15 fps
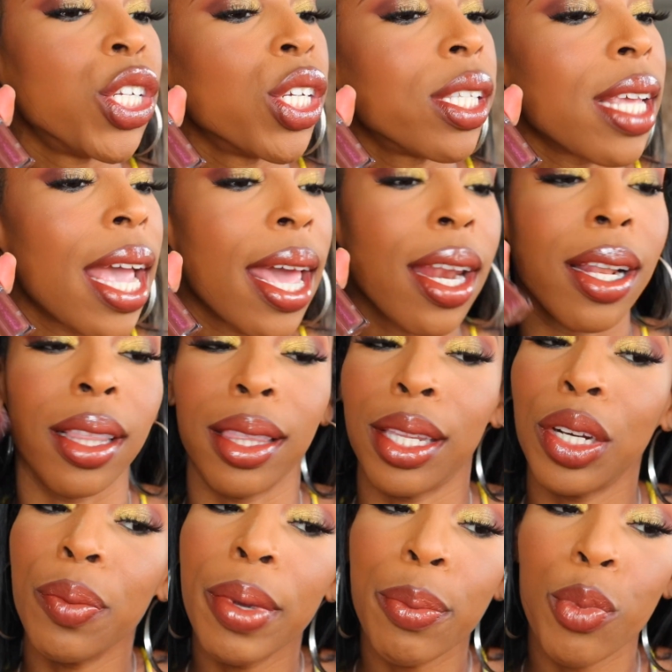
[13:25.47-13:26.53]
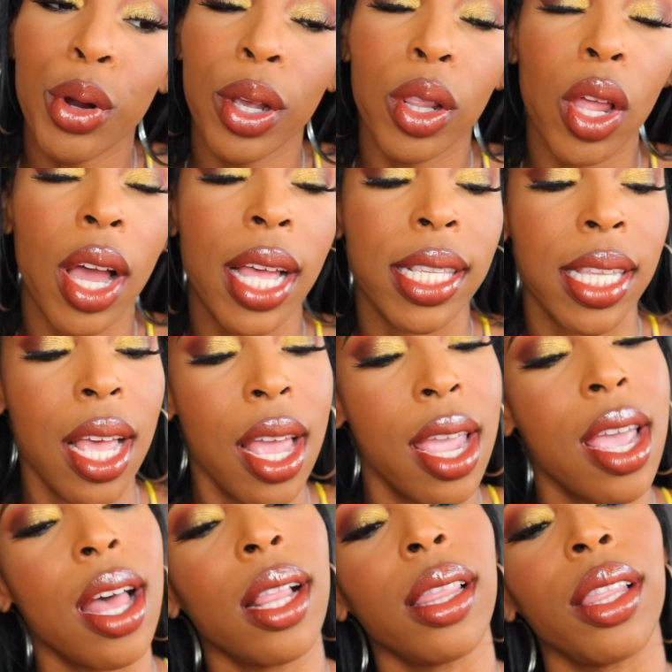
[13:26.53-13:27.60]
just added a little bit more gloss,
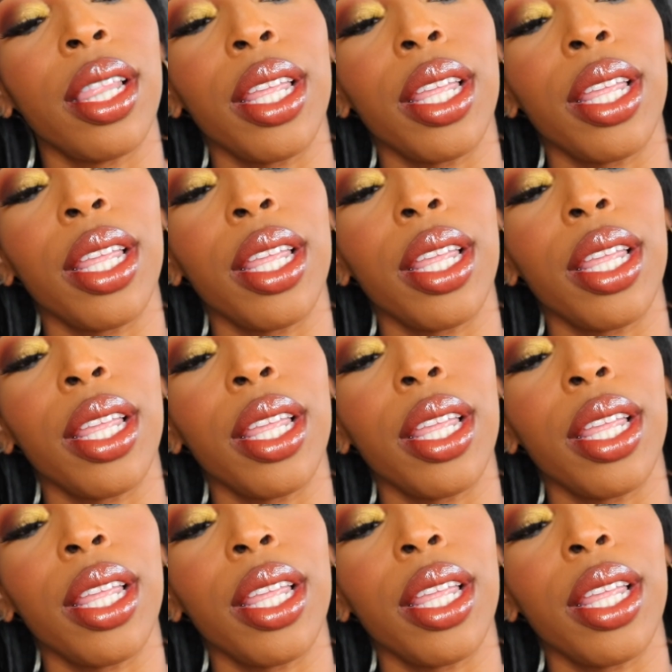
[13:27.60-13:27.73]
a